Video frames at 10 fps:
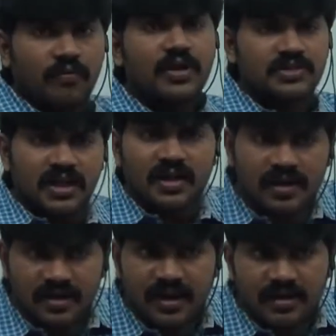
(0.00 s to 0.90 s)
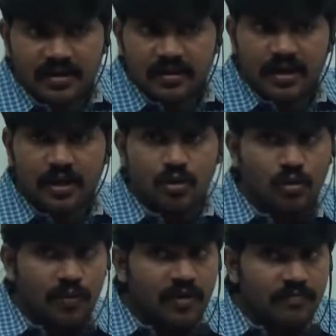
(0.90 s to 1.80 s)
What jar contain? A
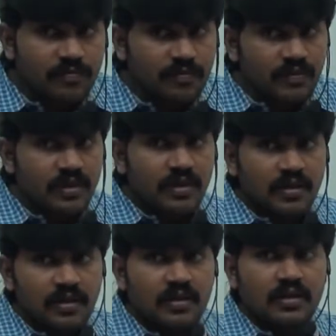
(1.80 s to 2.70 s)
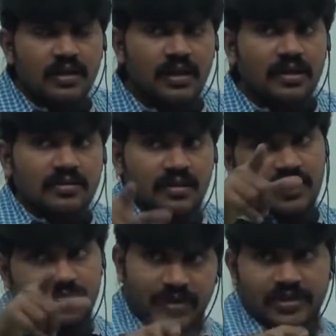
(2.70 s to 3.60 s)
group of dot
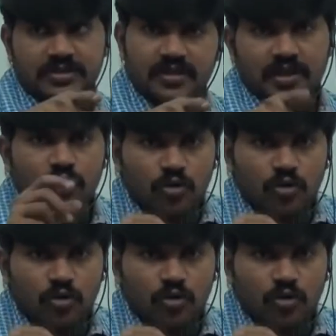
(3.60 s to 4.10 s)
class files.